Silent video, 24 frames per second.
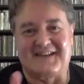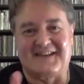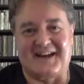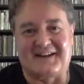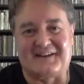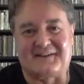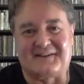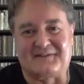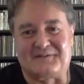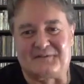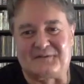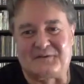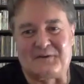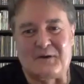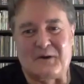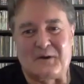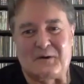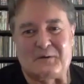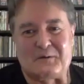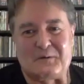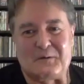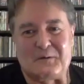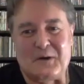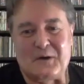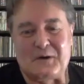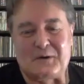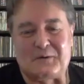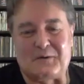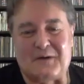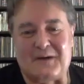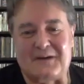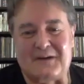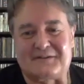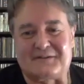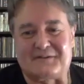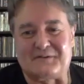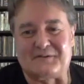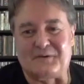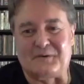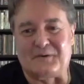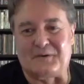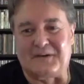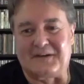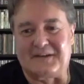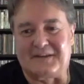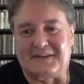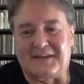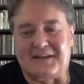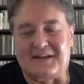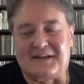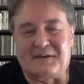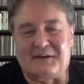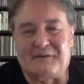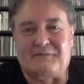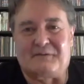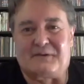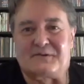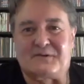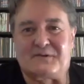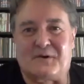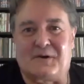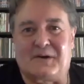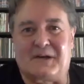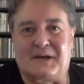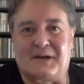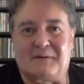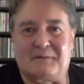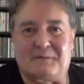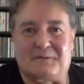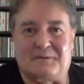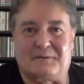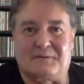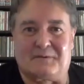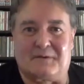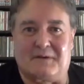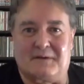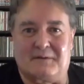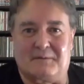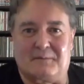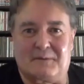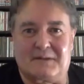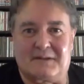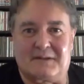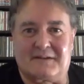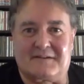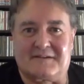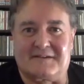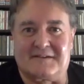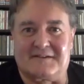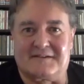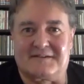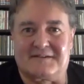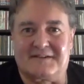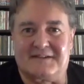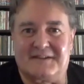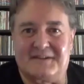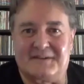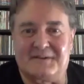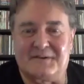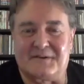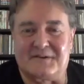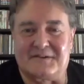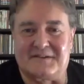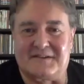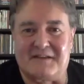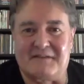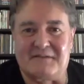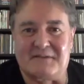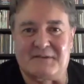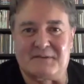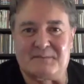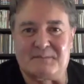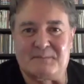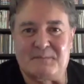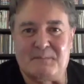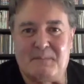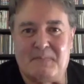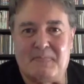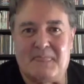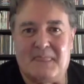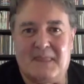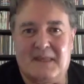Zach, great story. Thank you for joining us with us at Noise 11.